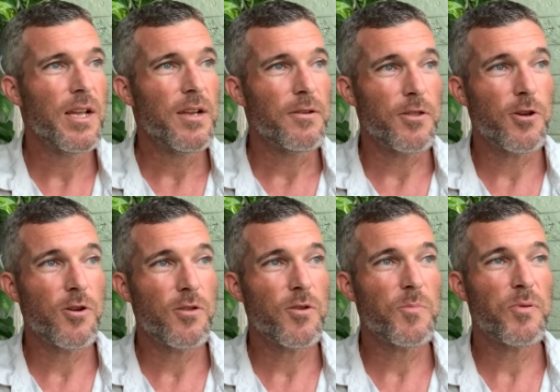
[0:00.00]

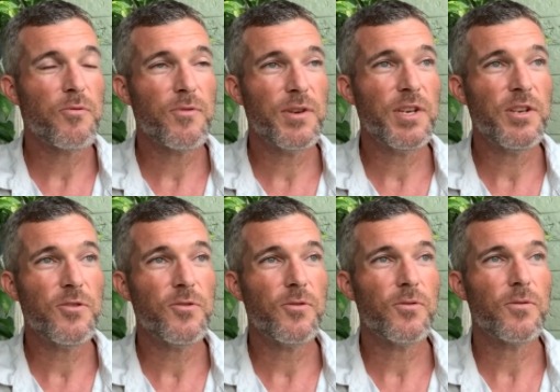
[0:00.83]
The
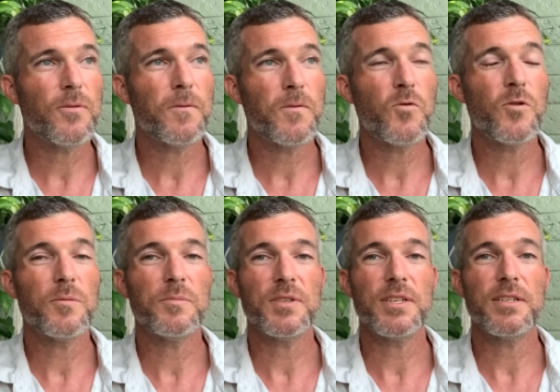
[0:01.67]
perennial
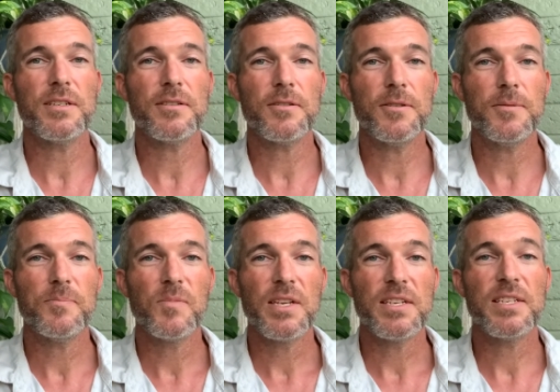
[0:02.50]
forms this
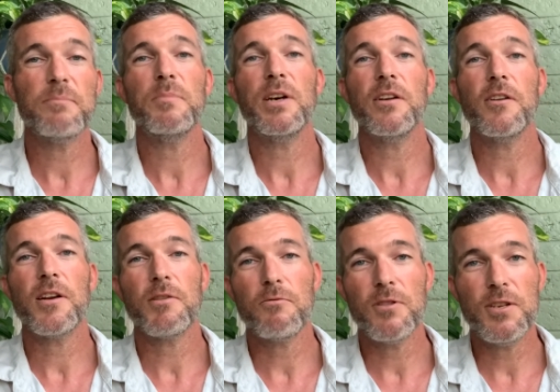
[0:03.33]

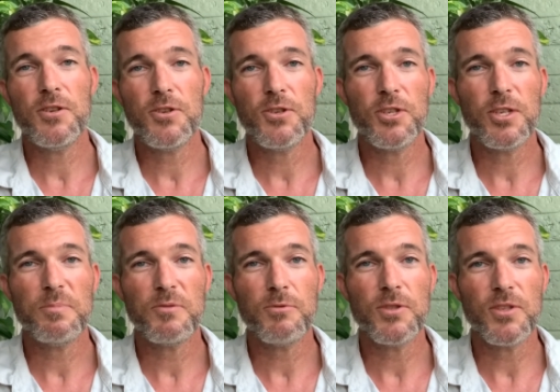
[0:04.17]
symbiotic
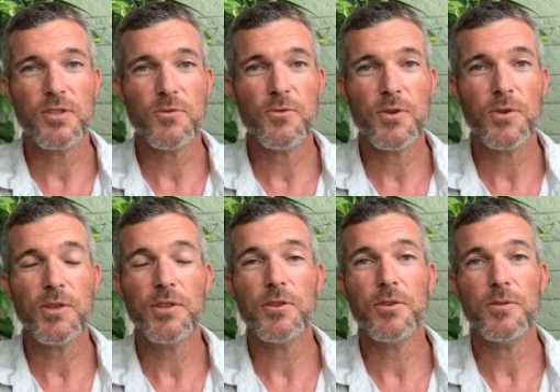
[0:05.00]
relationships with the soil
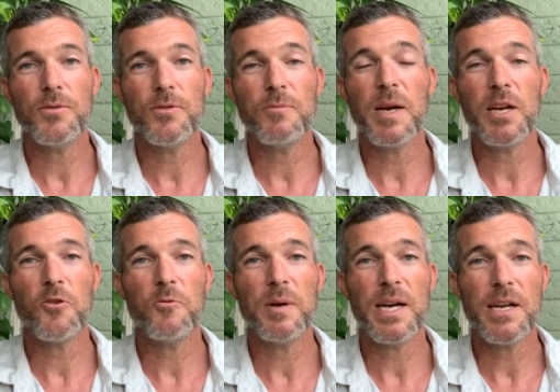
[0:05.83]
and the
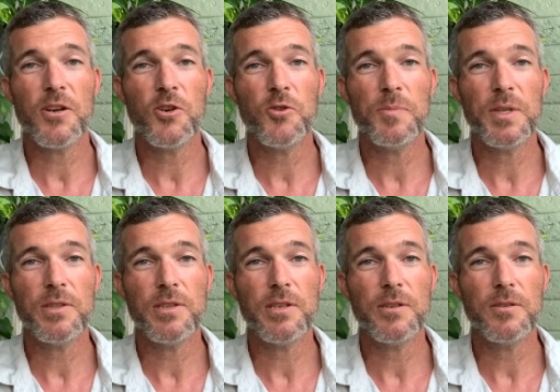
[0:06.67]
microbiome and
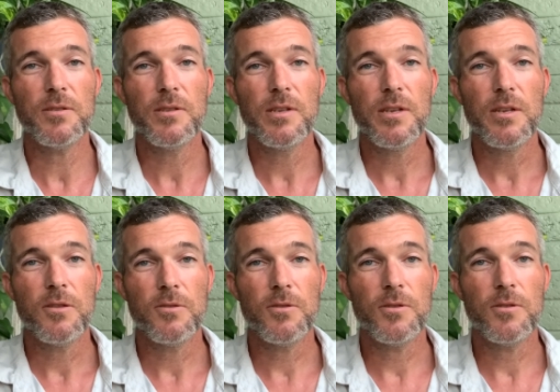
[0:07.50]

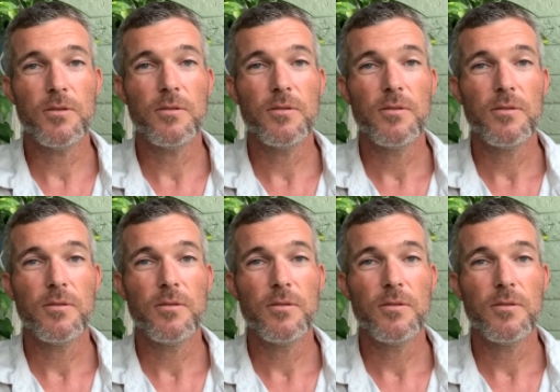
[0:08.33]
the